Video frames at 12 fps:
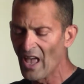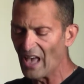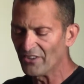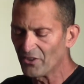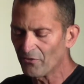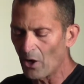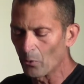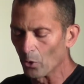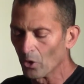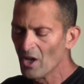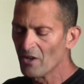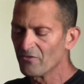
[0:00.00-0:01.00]
as if I
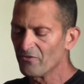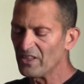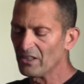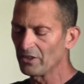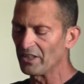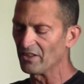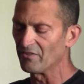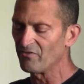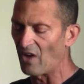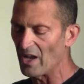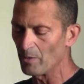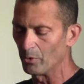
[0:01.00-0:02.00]
were feeling the
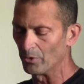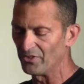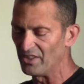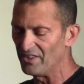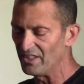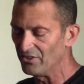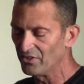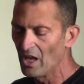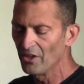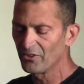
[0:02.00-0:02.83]
fibers in these